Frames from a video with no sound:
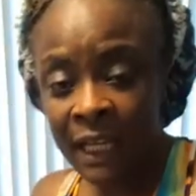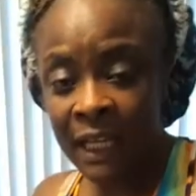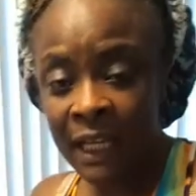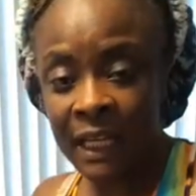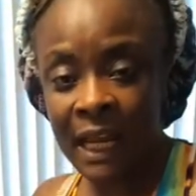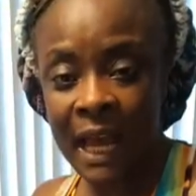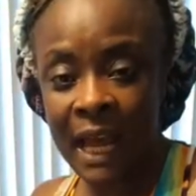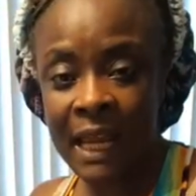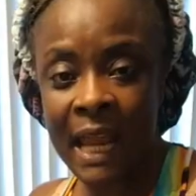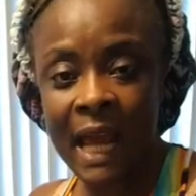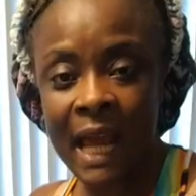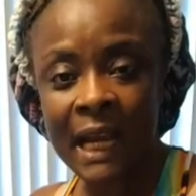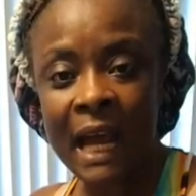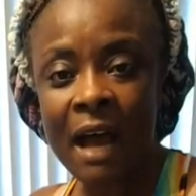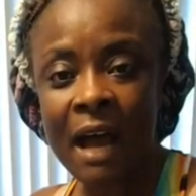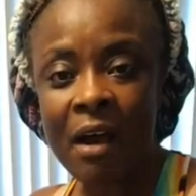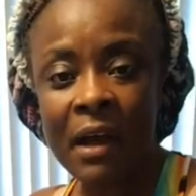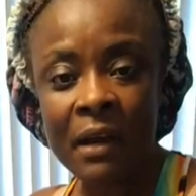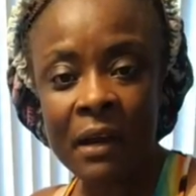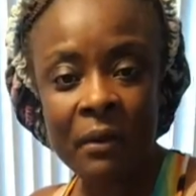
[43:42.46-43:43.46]
and I like
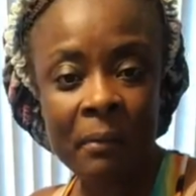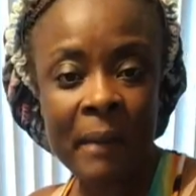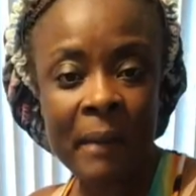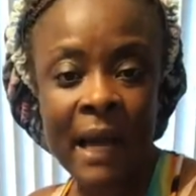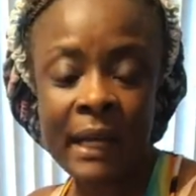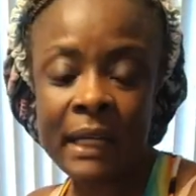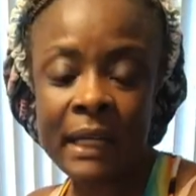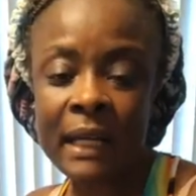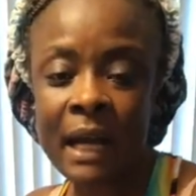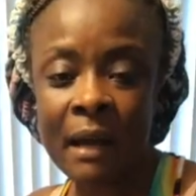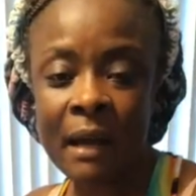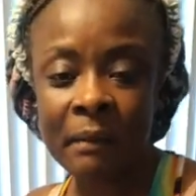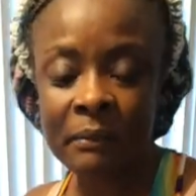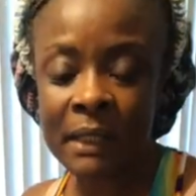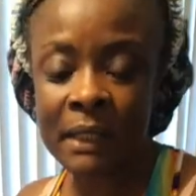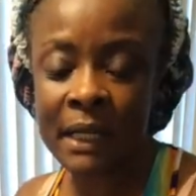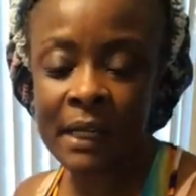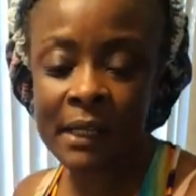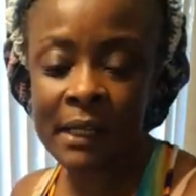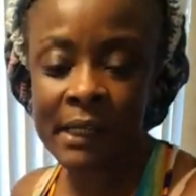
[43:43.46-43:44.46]
how everybody come
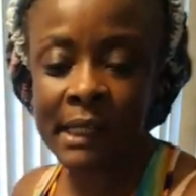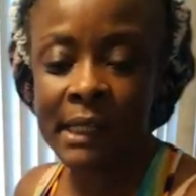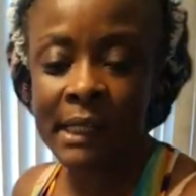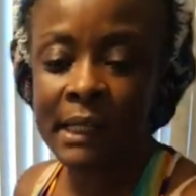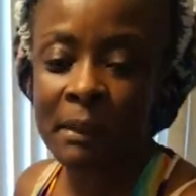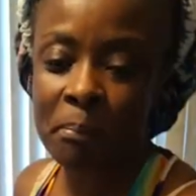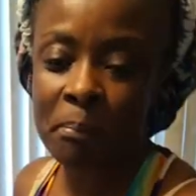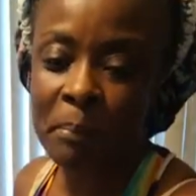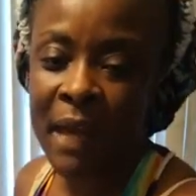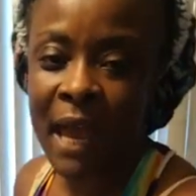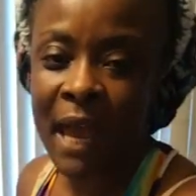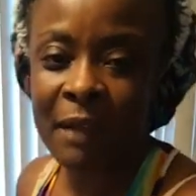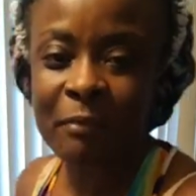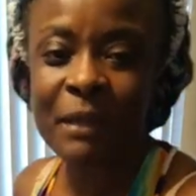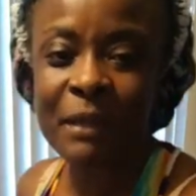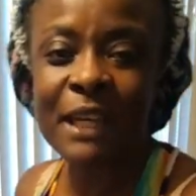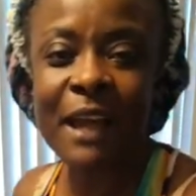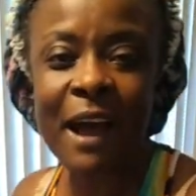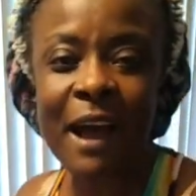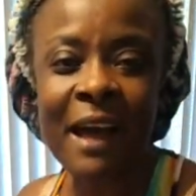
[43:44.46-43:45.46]
there and back
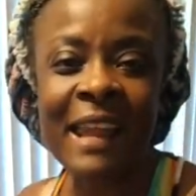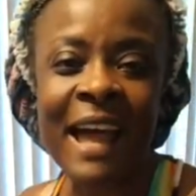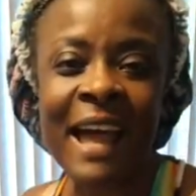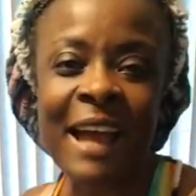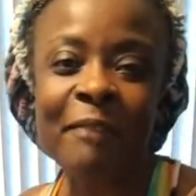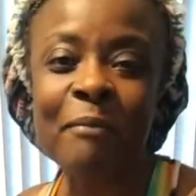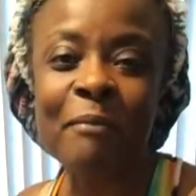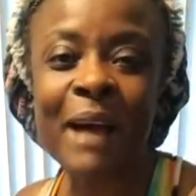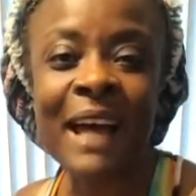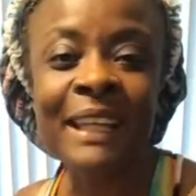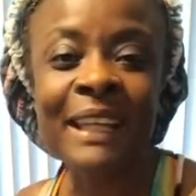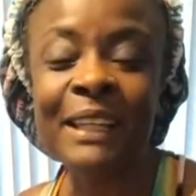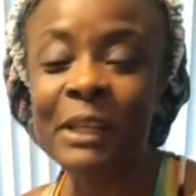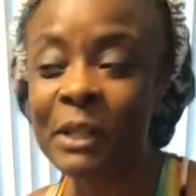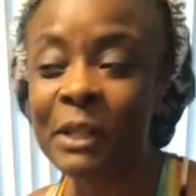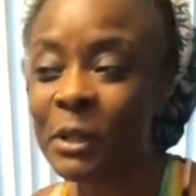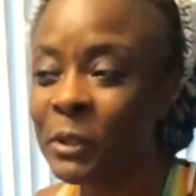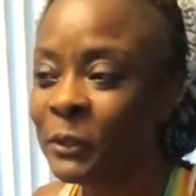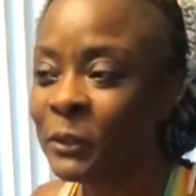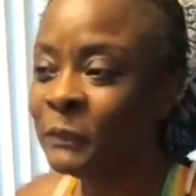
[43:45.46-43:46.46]
me. Y'all like my
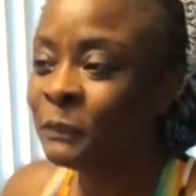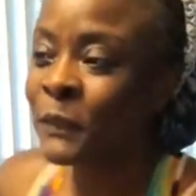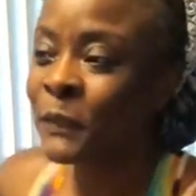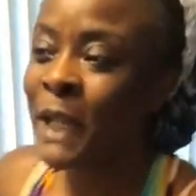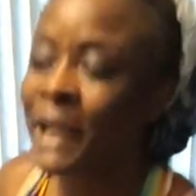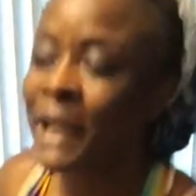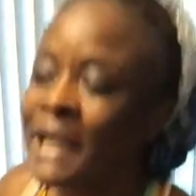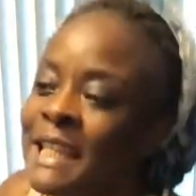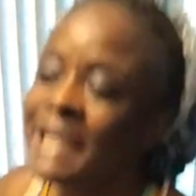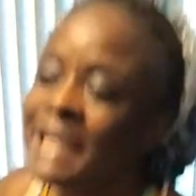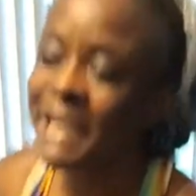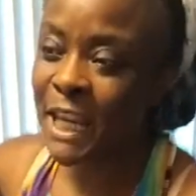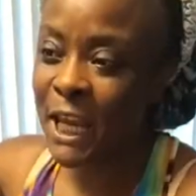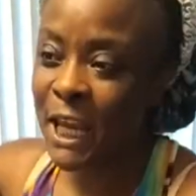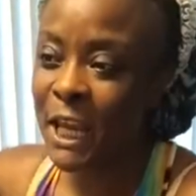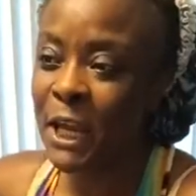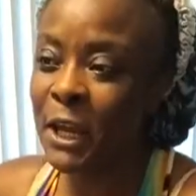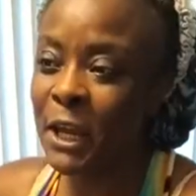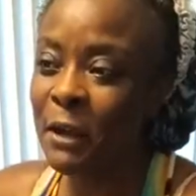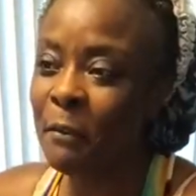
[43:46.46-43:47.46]
little
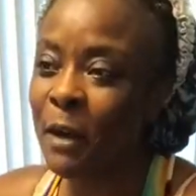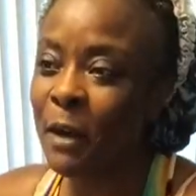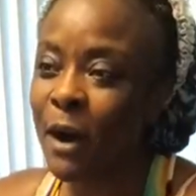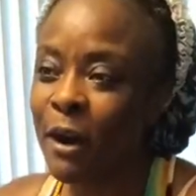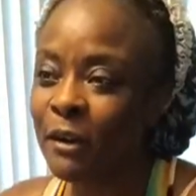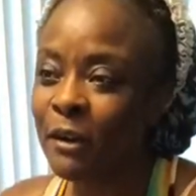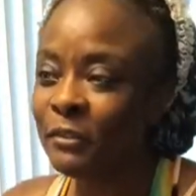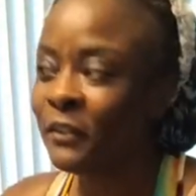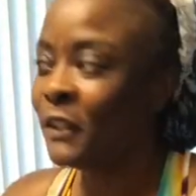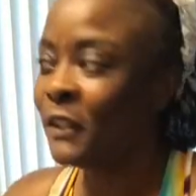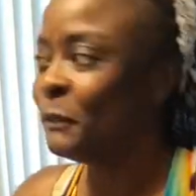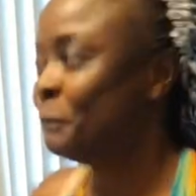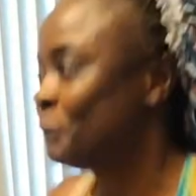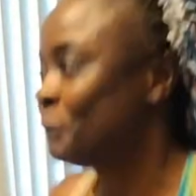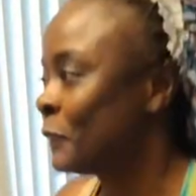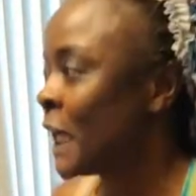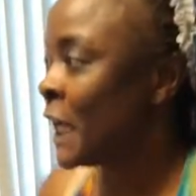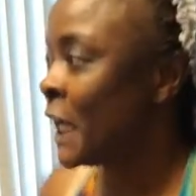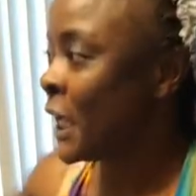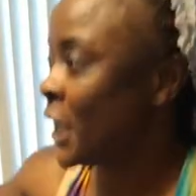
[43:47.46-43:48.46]
team of
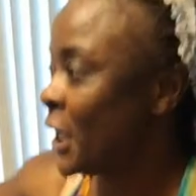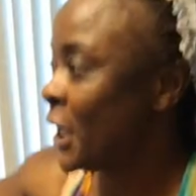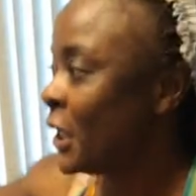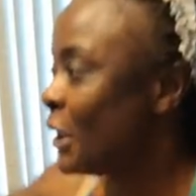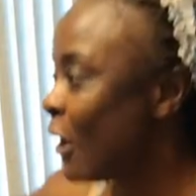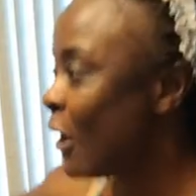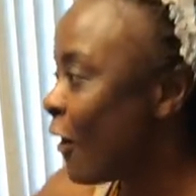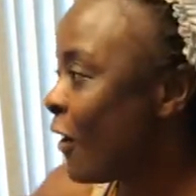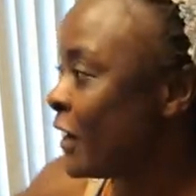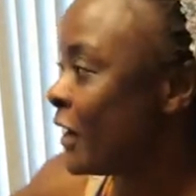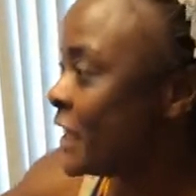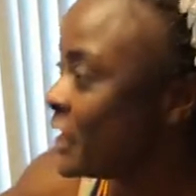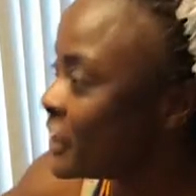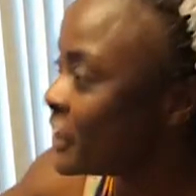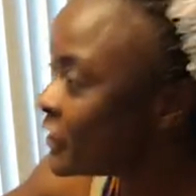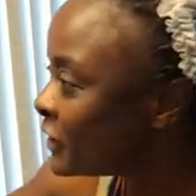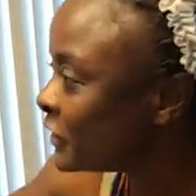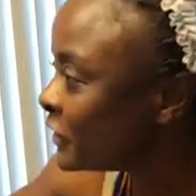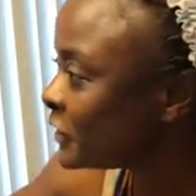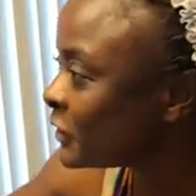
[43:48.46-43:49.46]

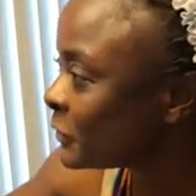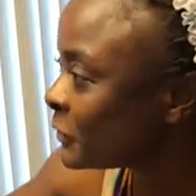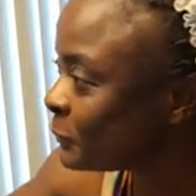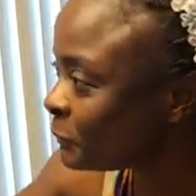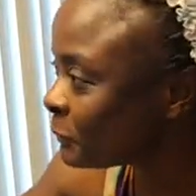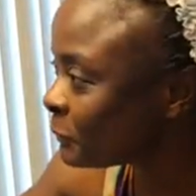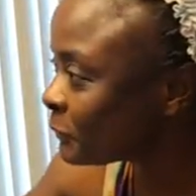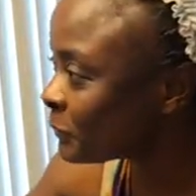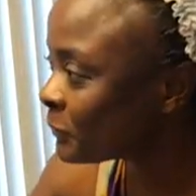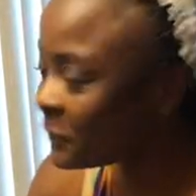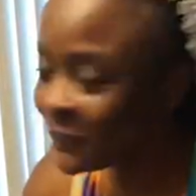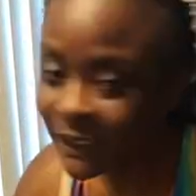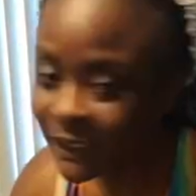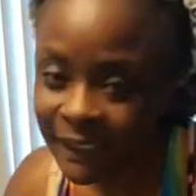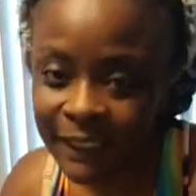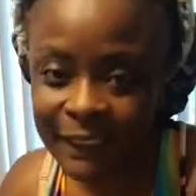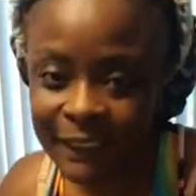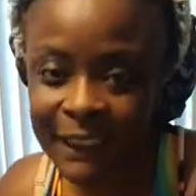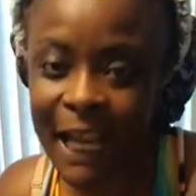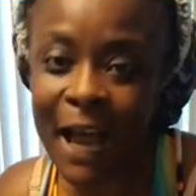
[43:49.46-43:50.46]
lawyers.
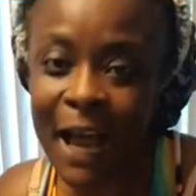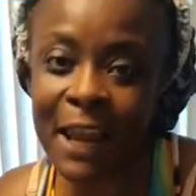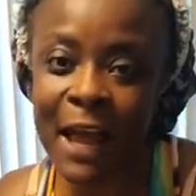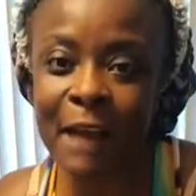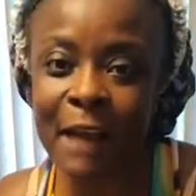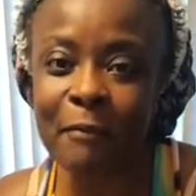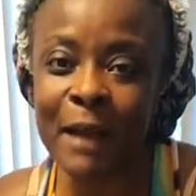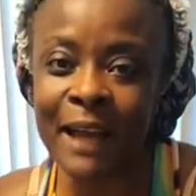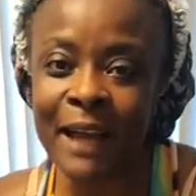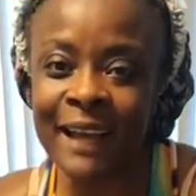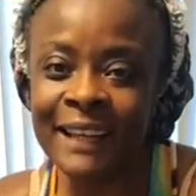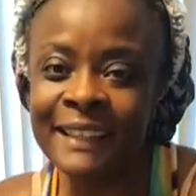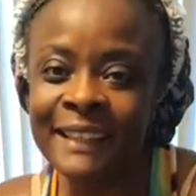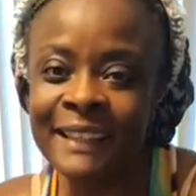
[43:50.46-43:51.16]
Y'all like my